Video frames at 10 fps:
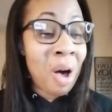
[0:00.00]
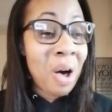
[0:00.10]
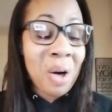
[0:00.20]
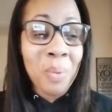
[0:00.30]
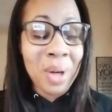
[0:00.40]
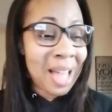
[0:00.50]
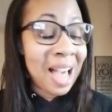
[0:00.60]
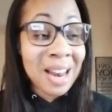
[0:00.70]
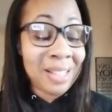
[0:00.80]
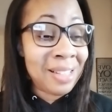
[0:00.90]
all what
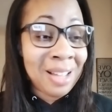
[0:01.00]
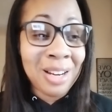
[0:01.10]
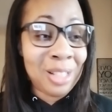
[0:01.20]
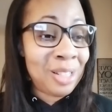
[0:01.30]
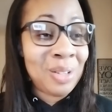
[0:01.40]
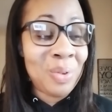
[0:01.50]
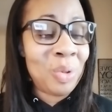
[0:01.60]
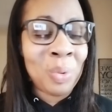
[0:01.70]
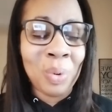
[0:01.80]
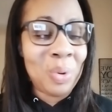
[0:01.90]
God is going to do
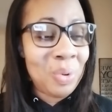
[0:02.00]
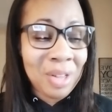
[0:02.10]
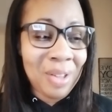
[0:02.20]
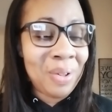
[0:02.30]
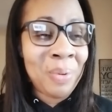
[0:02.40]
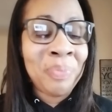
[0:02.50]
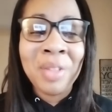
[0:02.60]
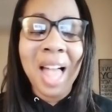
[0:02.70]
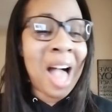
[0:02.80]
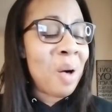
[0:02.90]
through you.
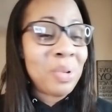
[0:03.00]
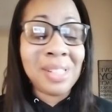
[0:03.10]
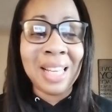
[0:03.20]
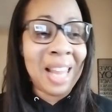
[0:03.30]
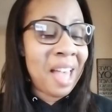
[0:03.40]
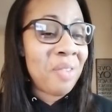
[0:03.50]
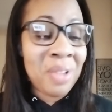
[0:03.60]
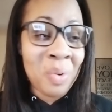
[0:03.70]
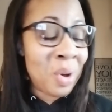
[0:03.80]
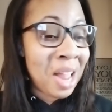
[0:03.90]
I was
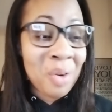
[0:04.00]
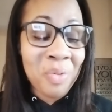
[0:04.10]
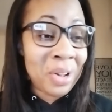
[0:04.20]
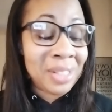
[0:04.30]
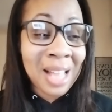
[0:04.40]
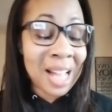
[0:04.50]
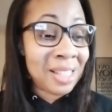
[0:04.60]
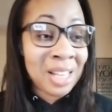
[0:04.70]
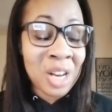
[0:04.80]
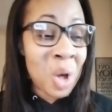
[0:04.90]
11 when I first
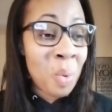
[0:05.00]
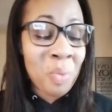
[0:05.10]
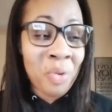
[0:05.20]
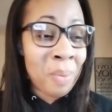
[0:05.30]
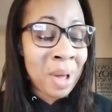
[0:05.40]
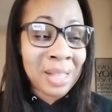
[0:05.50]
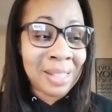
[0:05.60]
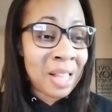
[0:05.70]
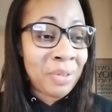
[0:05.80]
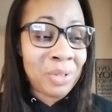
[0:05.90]
got to know Him for
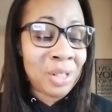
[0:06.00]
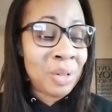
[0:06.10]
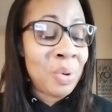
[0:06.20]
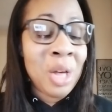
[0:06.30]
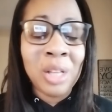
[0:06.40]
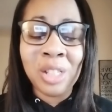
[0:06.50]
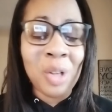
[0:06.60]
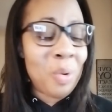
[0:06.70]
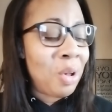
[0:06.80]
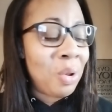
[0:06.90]
myself, too.
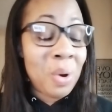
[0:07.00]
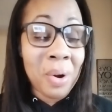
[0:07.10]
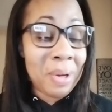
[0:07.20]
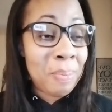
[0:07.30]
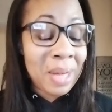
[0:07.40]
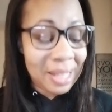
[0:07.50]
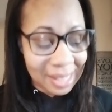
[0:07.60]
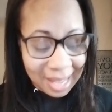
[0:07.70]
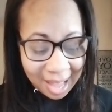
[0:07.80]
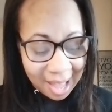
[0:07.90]
So glory be
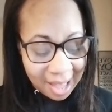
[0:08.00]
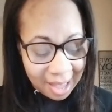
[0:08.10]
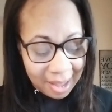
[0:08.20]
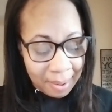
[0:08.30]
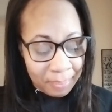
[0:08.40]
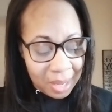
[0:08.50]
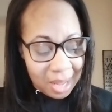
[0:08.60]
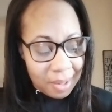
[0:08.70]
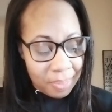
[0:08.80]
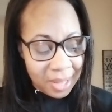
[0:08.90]
to God.
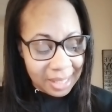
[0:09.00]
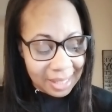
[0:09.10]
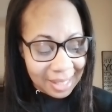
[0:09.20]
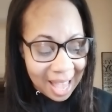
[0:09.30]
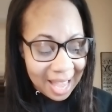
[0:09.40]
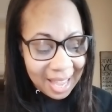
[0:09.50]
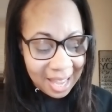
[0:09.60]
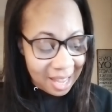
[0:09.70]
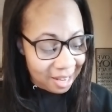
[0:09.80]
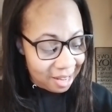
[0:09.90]
The
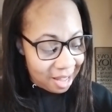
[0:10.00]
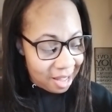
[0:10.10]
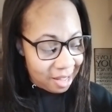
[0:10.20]
second